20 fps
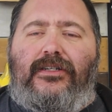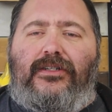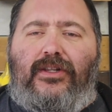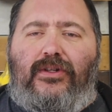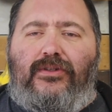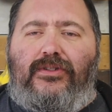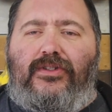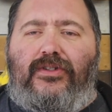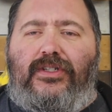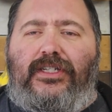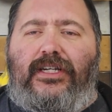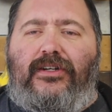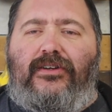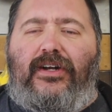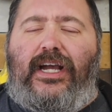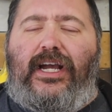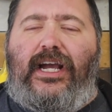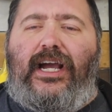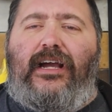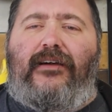Close to a year
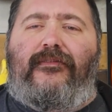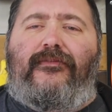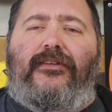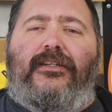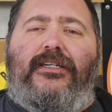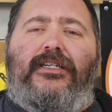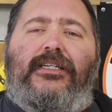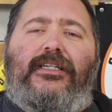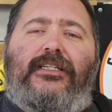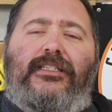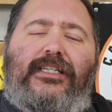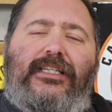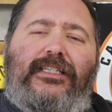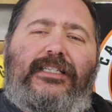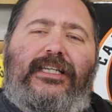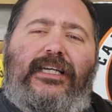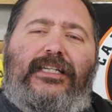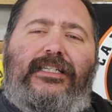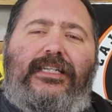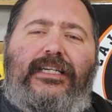and a half.
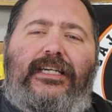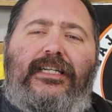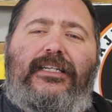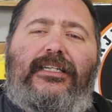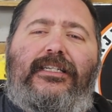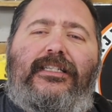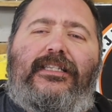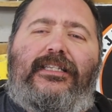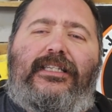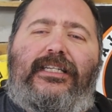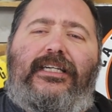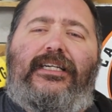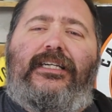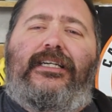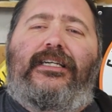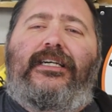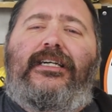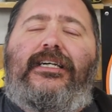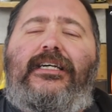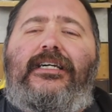Since I did
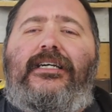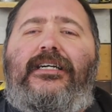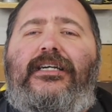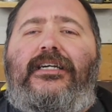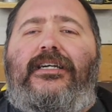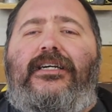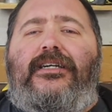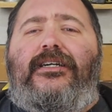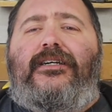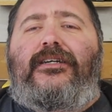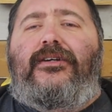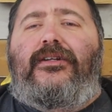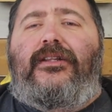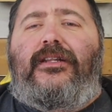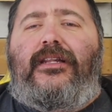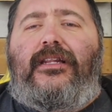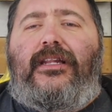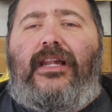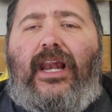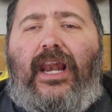the
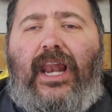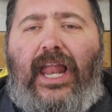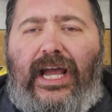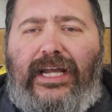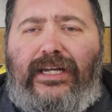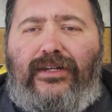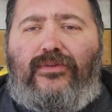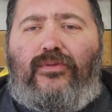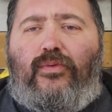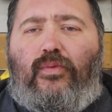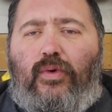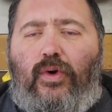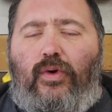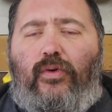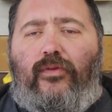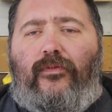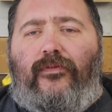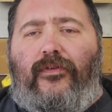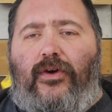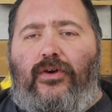light
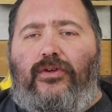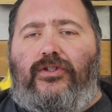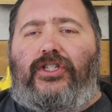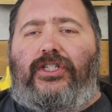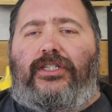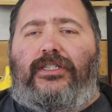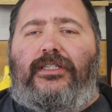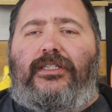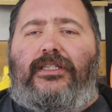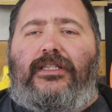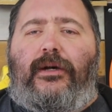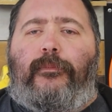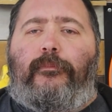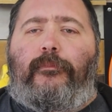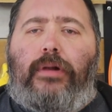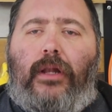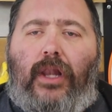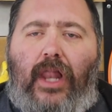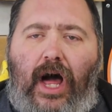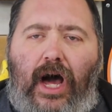roux version. The
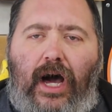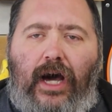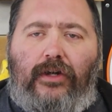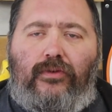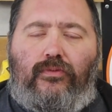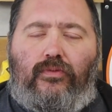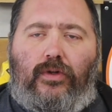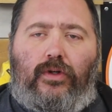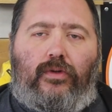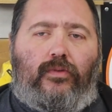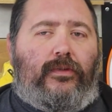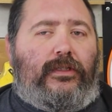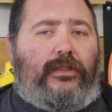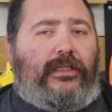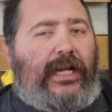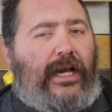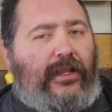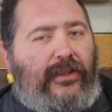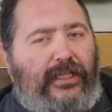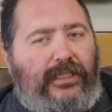blonde roux.
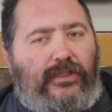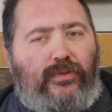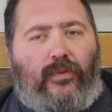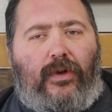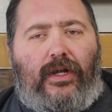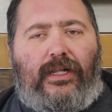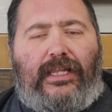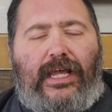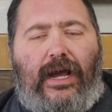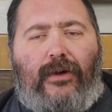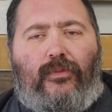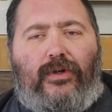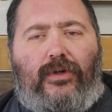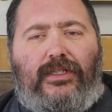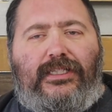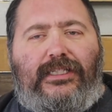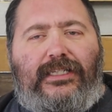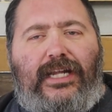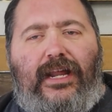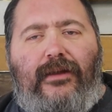Now that
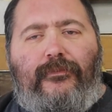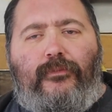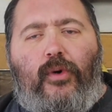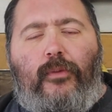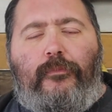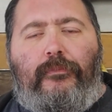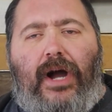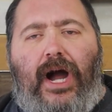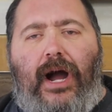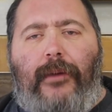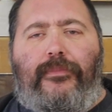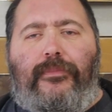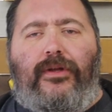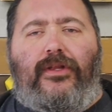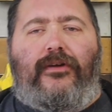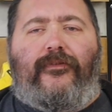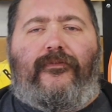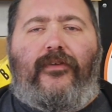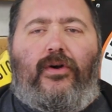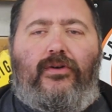one's not a more
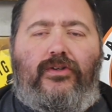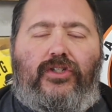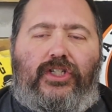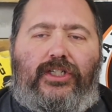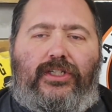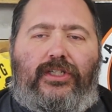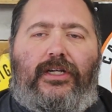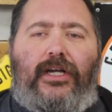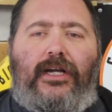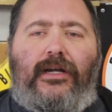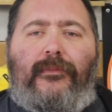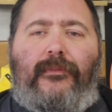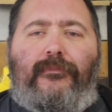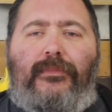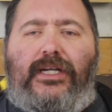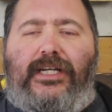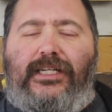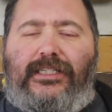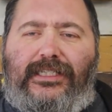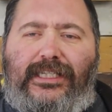popular version.
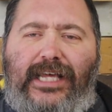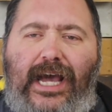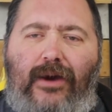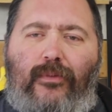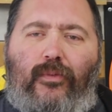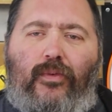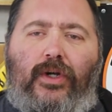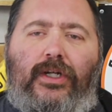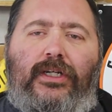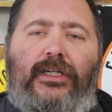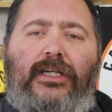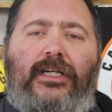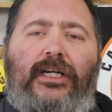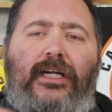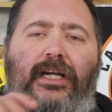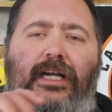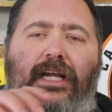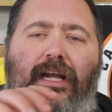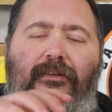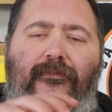Because that one
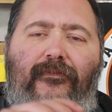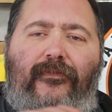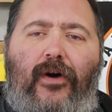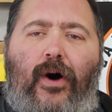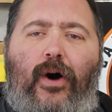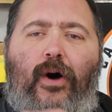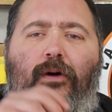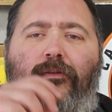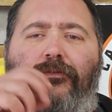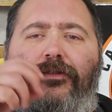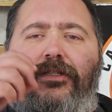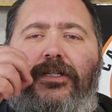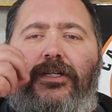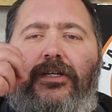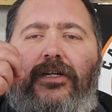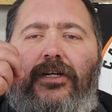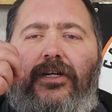involves